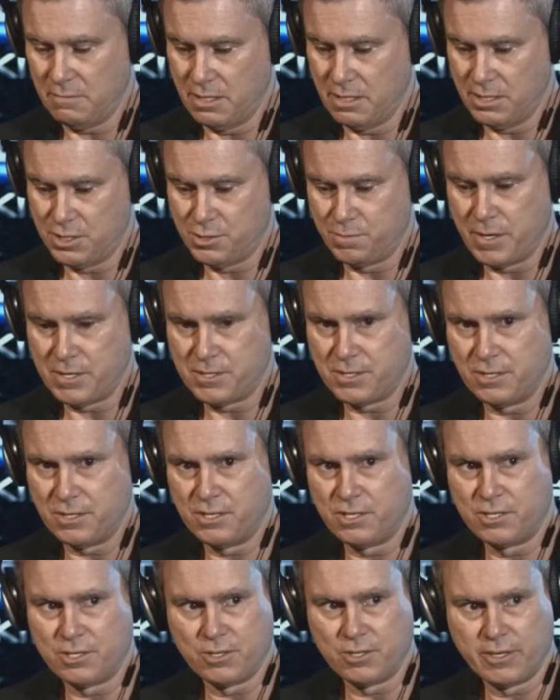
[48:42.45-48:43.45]
this message
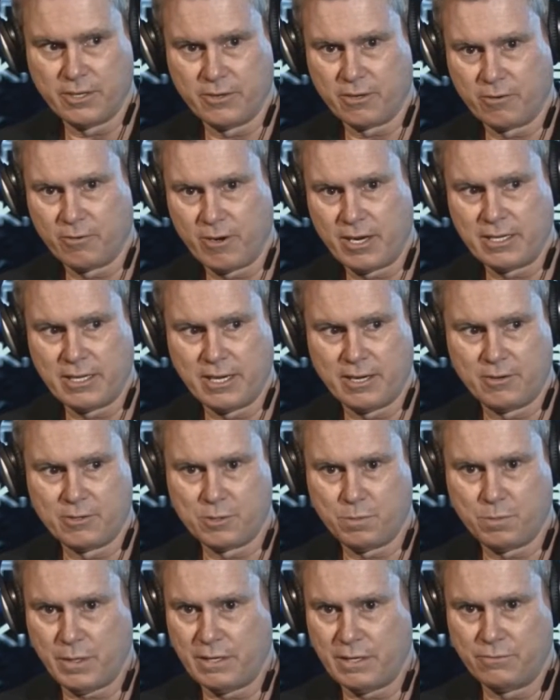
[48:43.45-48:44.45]
that you're hearing right now is
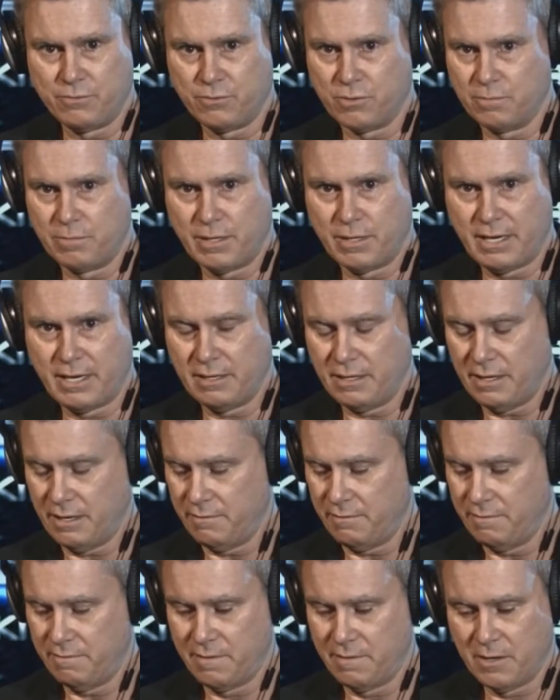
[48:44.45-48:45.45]
paid for by a
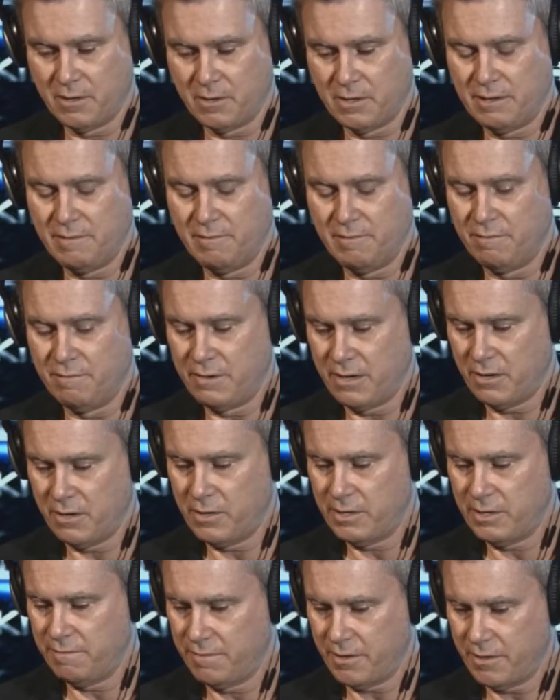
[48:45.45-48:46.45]
very,
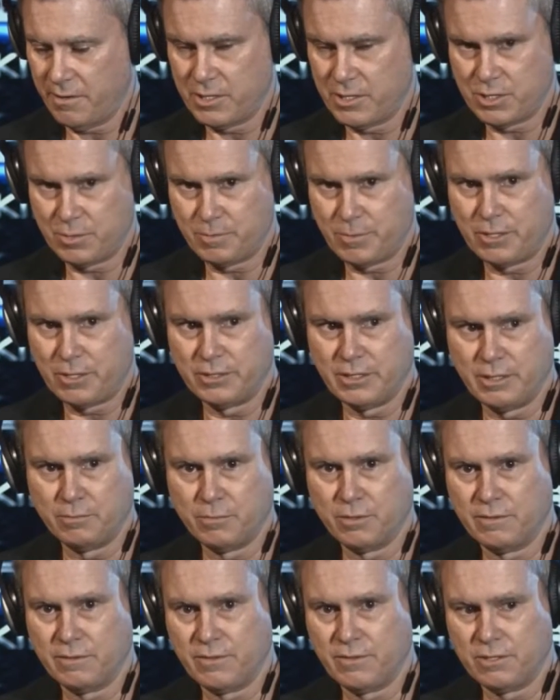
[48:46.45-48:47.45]
very, very small
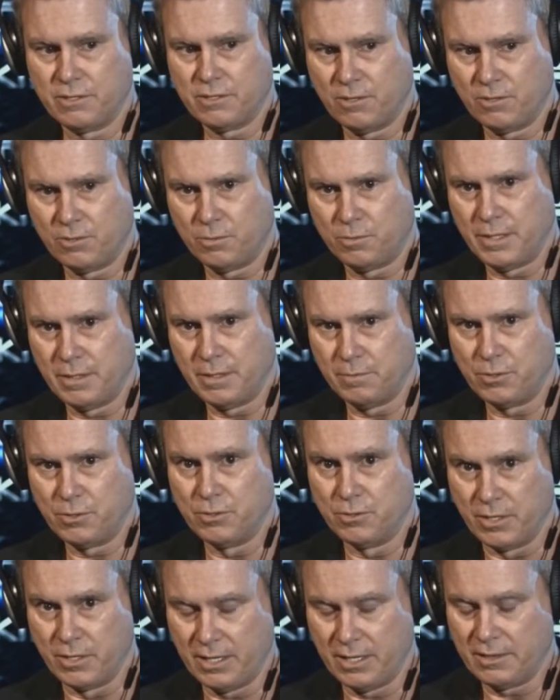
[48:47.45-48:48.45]
number of the total people
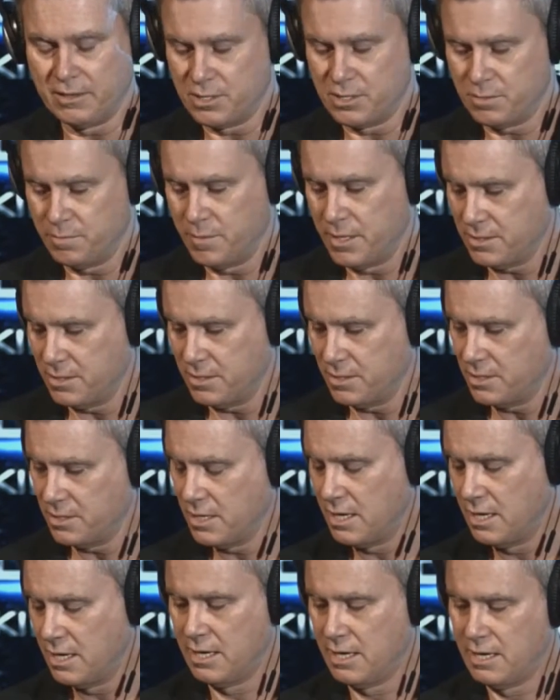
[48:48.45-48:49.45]
who get this message.
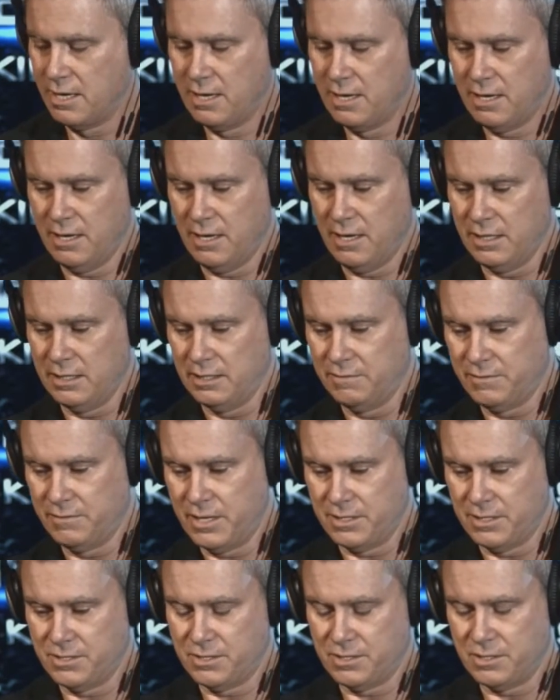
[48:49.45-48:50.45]
And if
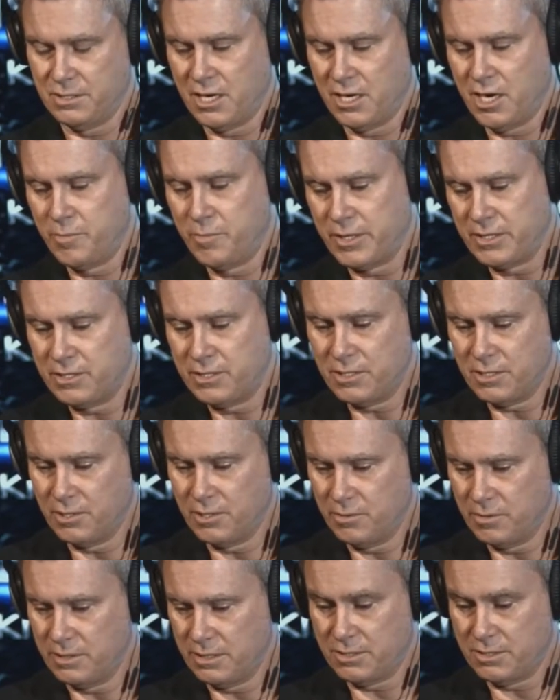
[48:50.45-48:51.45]
that's alarming to
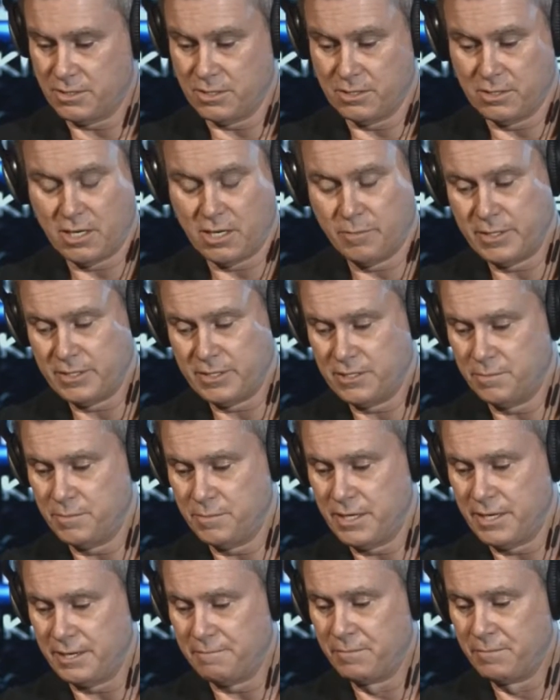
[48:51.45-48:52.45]
you, and it's alarming to
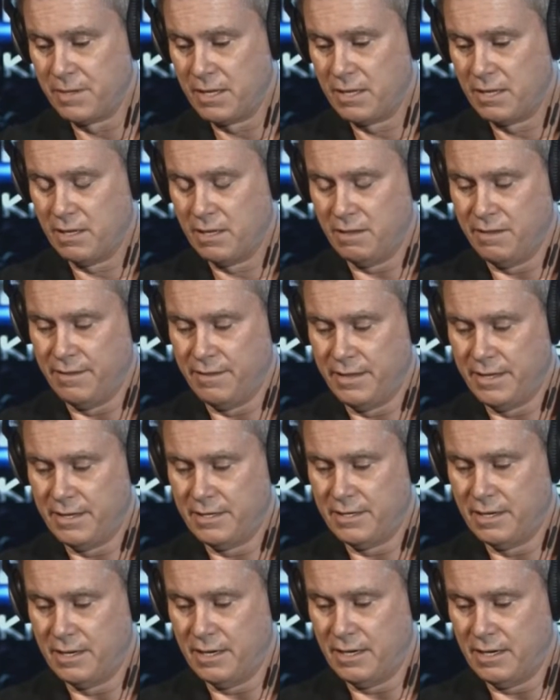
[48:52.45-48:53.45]
me, then